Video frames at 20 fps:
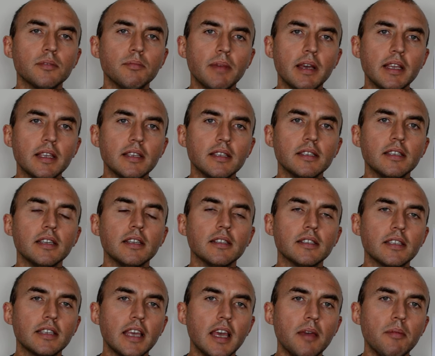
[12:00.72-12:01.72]

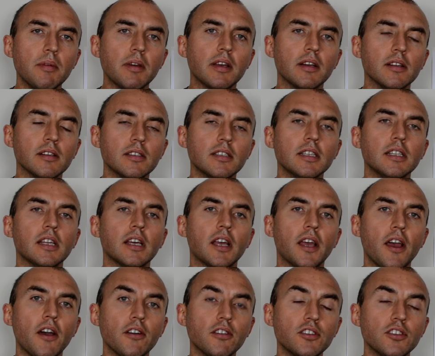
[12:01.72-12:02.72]
medicines, chemicals in a
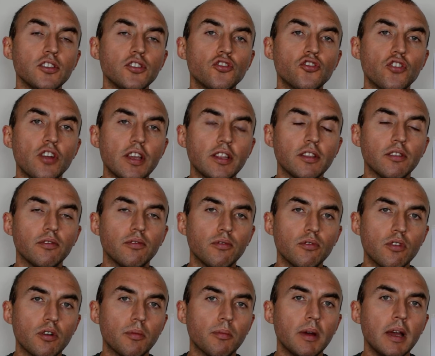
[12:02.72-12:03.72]
concentrated
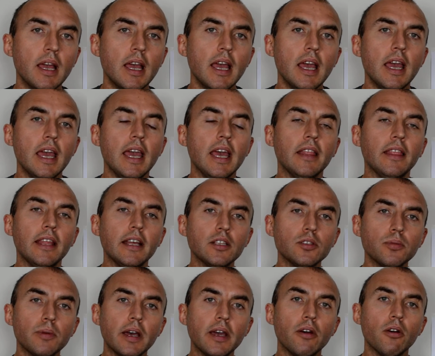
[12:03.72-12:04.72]
form. And
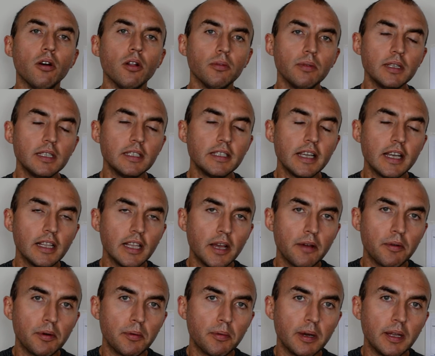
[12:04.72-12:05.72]
that's why I always tell
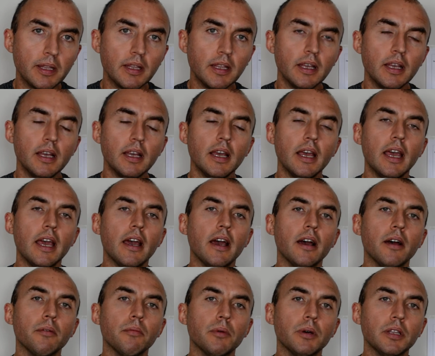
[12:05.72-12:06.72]
everyone,
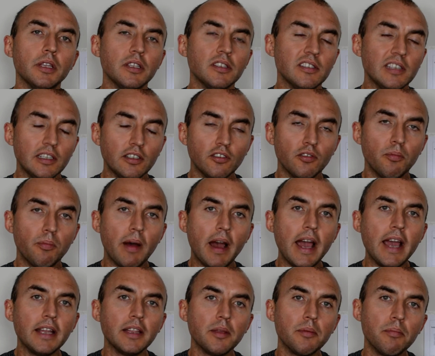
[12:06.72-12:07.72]
but instead of
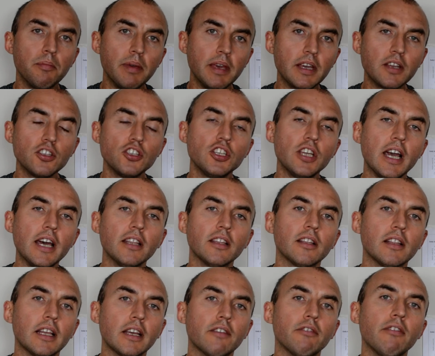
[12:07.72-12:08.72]
buying a big
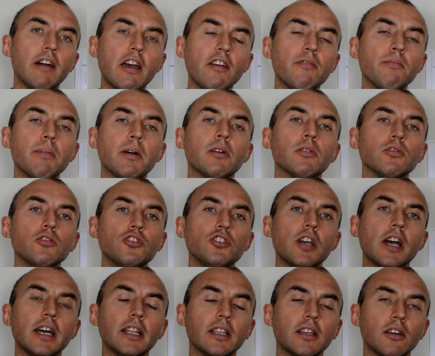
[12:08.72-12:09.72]
chunk, like 5-pound
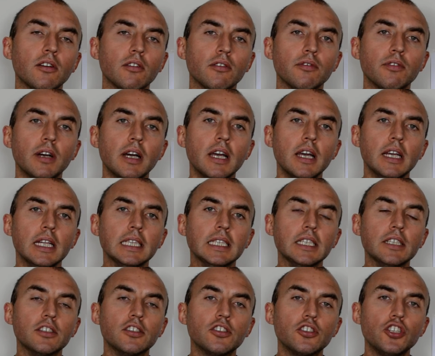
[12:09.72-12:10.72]
chunk of
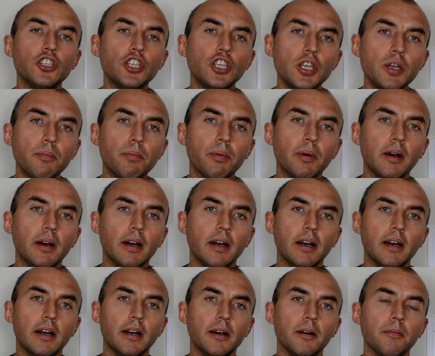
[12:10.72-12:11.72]
this cheap
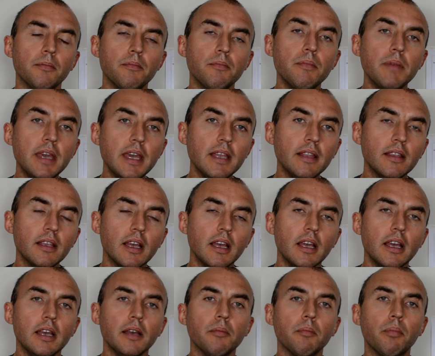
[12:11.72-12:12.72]
meat,
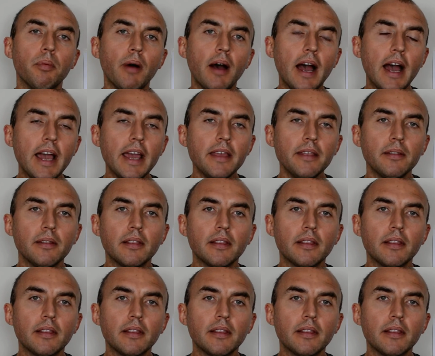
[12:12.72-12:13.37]
buy